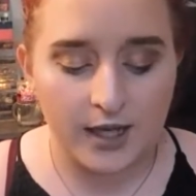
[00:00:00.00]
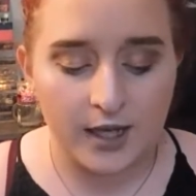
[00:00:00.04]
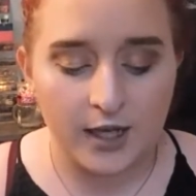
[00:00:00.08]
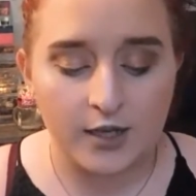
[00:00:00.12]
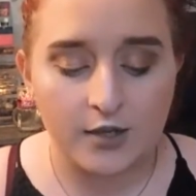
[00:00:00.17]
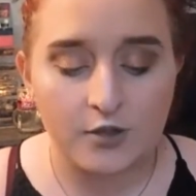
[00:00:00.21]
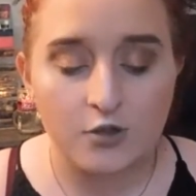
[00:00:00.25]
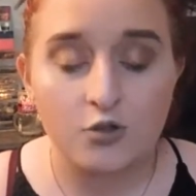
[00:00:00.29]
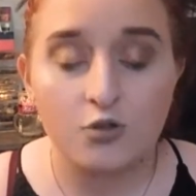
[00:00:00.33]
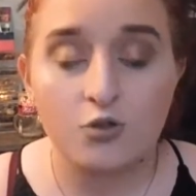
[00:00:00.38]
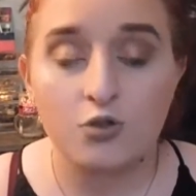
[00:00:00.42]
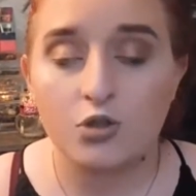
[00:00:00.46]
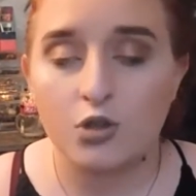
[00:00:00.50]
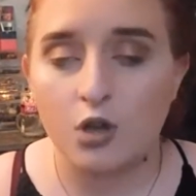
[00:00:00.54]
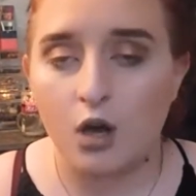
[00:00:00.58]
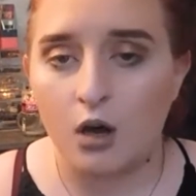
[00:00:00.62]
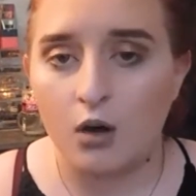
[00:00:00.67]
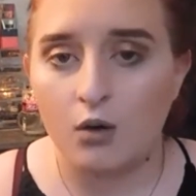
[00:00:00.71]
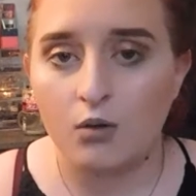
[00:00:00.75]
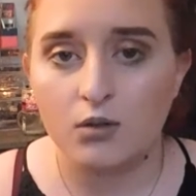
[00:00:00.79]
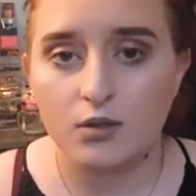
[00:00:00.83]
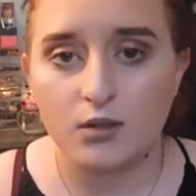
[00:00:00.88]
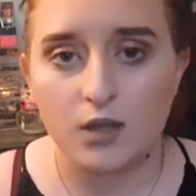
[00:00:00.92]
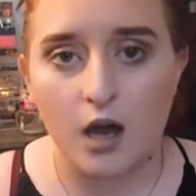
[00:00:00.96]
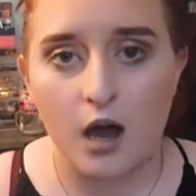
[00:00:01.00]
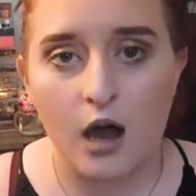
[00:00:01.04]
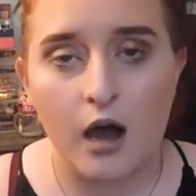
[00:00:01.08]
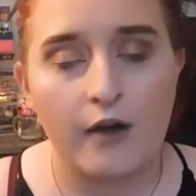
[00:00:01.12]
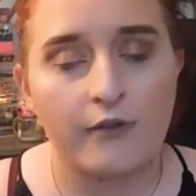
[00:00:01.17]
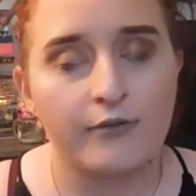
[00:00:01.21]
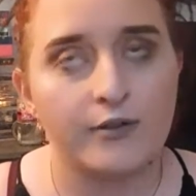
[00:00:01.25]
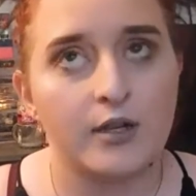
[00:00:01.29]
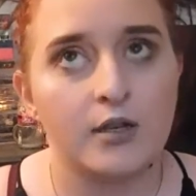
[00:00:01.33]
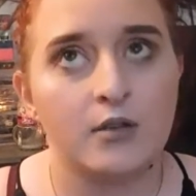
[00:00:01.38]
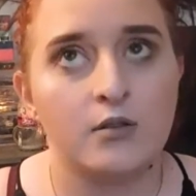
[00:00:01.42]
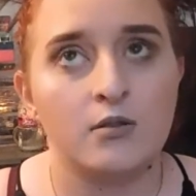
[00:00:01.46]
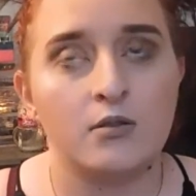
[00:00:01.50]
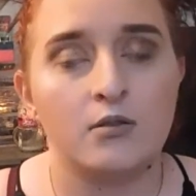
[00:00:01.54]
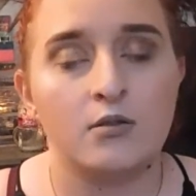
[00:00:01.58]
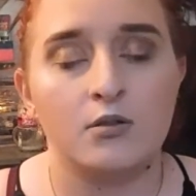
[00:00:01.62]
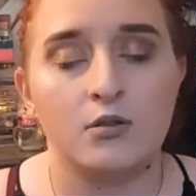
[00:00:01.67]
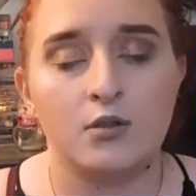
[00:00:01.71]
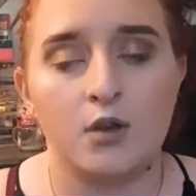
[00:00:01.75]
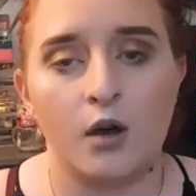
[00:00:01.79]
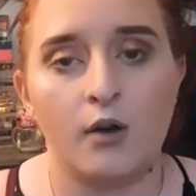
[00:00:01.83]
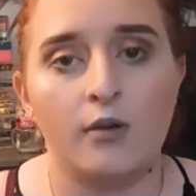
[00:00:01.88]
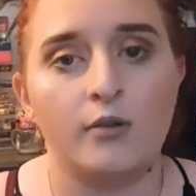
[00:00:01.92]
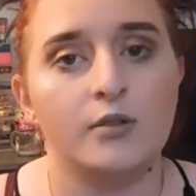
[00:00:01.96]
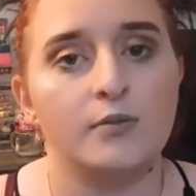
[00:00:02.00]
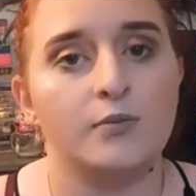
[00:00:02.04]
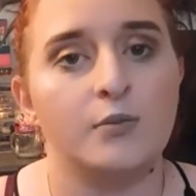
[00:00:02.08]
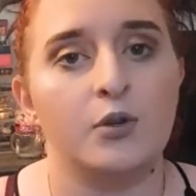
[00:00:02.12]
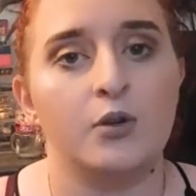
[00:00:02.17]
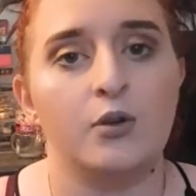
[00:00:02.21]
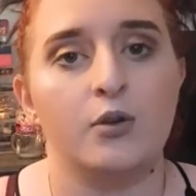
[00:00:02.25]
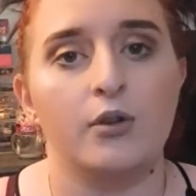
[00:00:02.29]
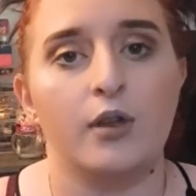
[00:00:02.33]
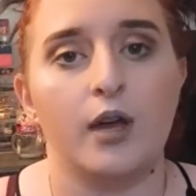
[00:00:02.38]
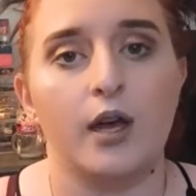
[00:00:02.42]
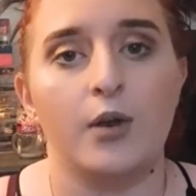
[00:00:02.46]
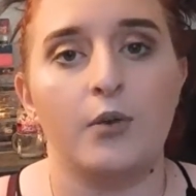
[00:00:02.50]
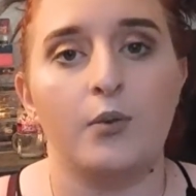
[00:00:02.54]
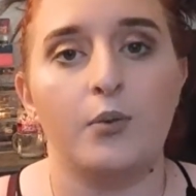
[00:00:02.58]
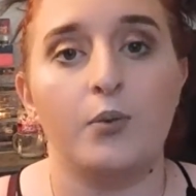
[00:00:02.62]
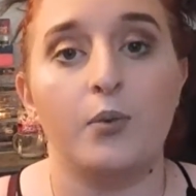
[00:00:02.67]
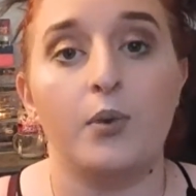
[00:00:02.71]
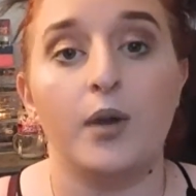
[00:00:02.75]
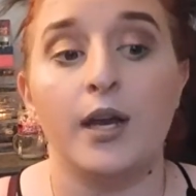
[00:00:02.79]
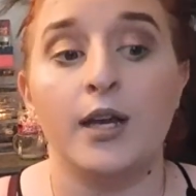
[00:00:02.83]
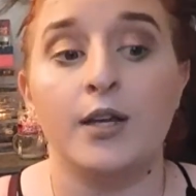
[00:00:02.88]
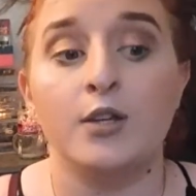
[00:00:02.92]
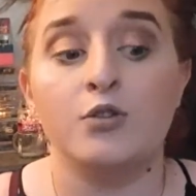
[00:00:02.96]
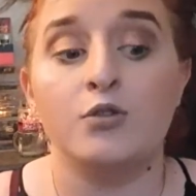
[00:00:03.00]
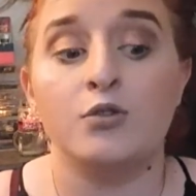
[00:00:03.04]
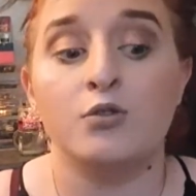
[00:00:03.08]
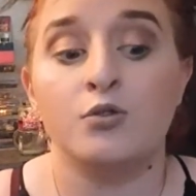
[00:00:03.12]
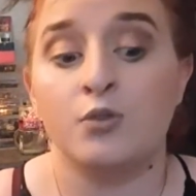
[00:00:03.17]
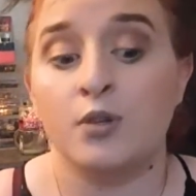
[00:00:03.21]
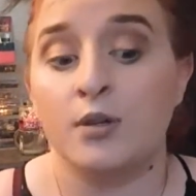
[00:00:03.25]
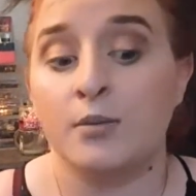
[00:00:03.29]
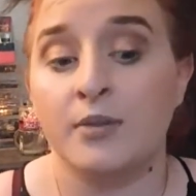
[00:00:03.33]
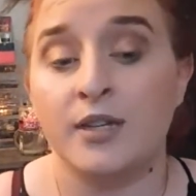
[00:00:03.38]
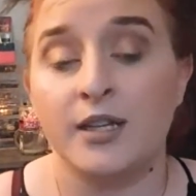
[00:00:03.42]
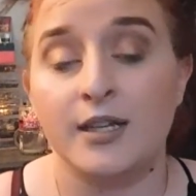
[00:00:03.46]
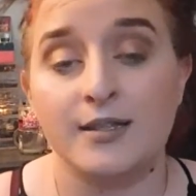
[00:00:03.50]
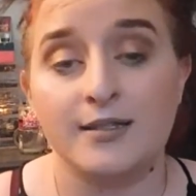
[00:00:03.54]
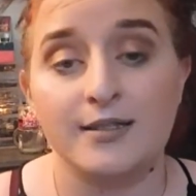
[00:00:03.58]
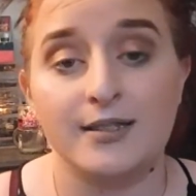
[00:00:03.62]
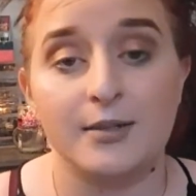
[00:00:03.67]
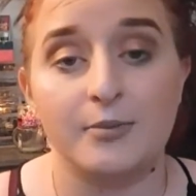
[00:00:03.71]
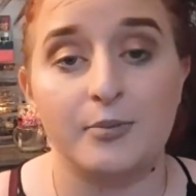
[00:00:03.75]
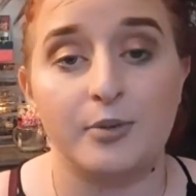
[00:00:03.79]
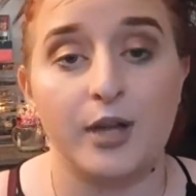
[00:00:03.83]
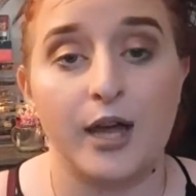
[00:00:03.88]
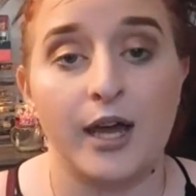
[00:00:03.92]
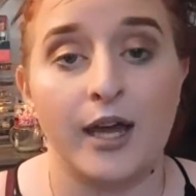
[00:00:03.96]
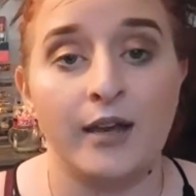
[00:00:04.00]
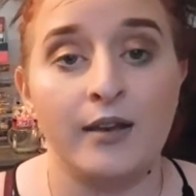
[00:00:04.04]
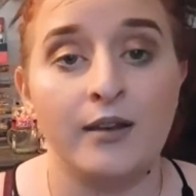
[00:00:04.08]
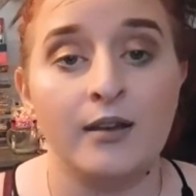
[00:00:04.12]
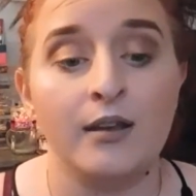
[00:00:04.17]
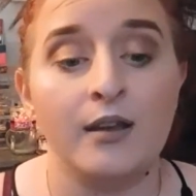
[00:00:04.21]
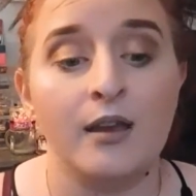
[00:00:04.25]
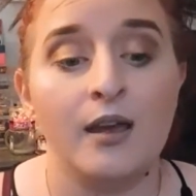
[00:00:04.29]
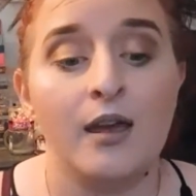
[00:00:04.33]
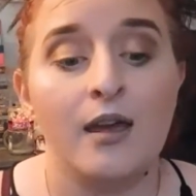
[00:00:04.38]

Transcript: It is so soft and so smooth and extremely easy to blend.